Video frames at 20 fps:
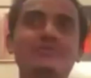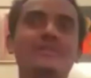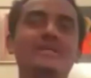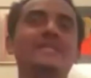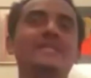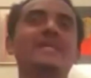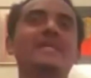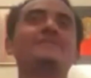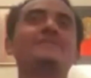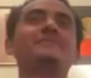And
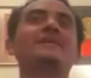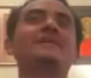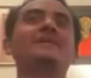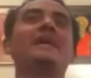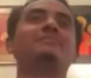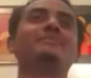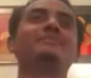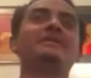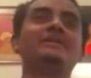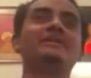I'd be
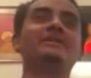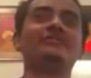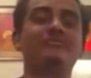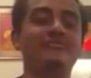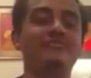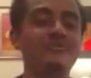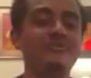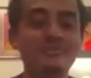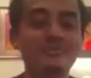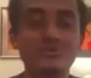happy
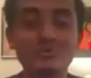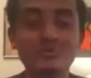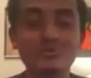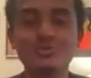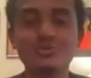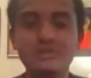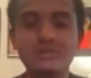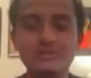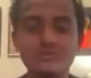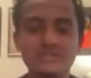if you do go
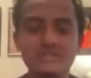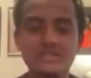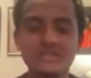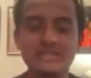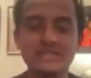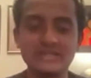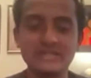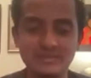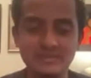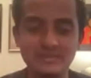into
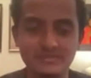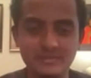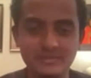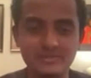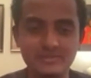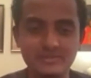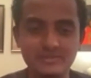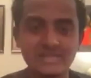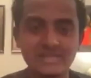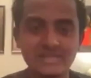detail,
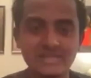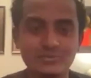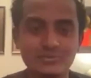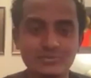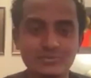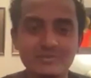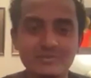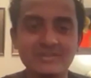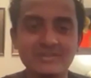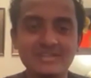because we will
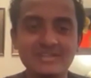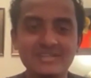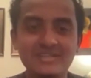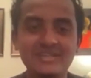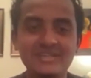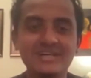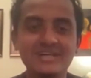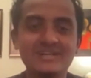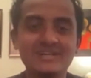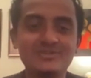be
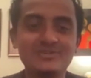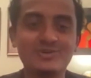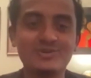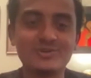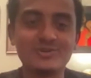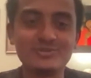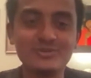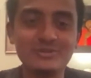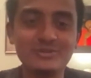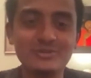
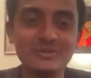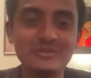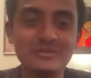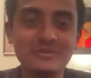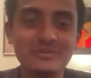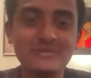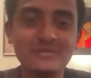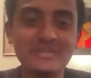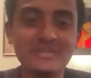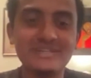
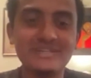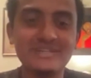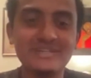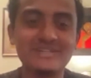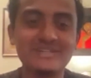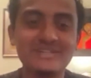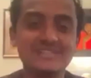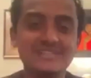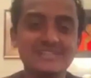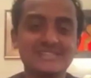
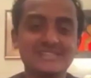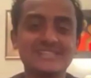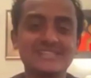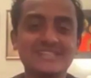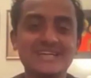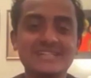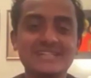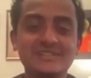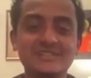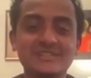discussing that
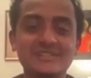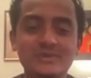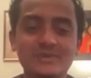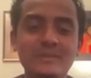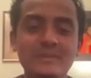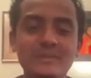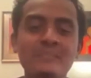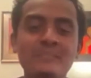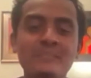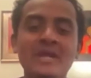as well.
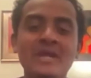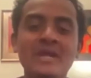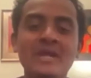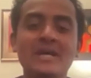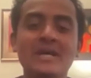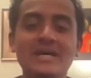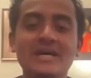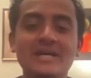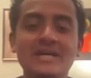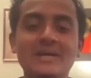
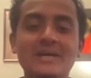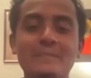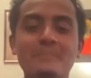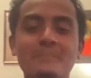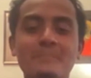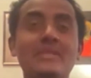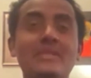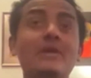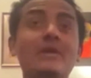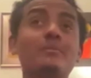
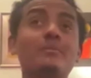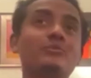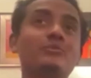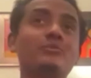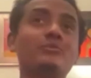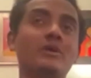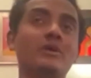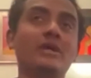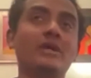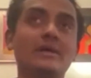Now, but
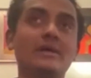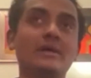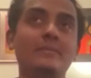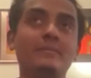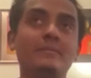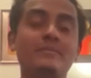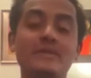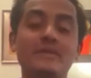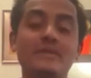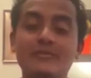
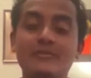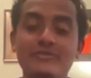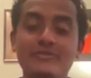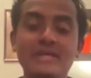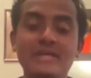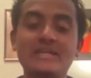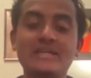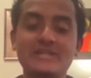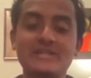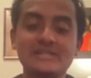a very
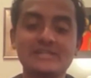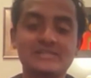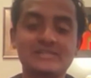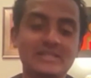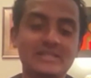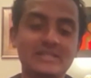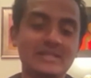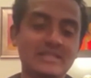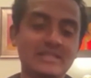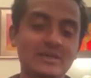interesting
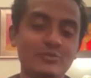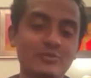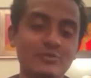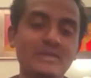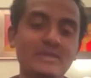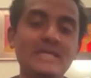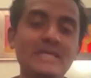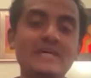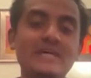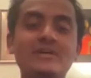thing. Now,
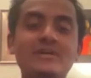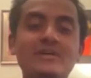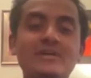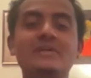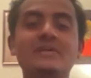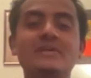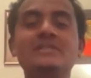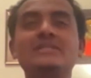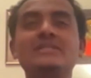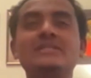Minerva
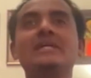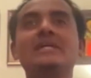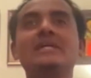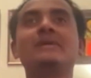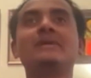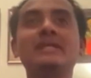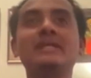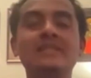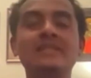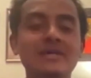Punjab
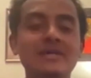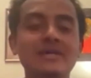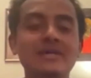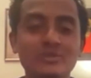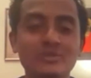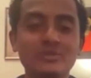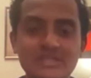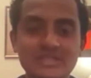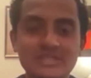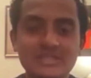and the
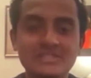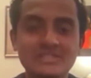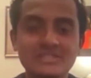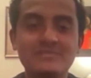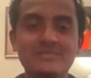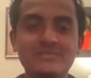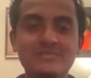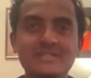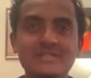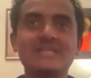owner, Ranjit
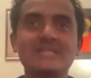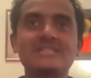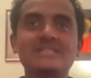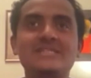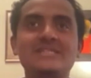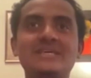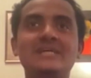Bajaj,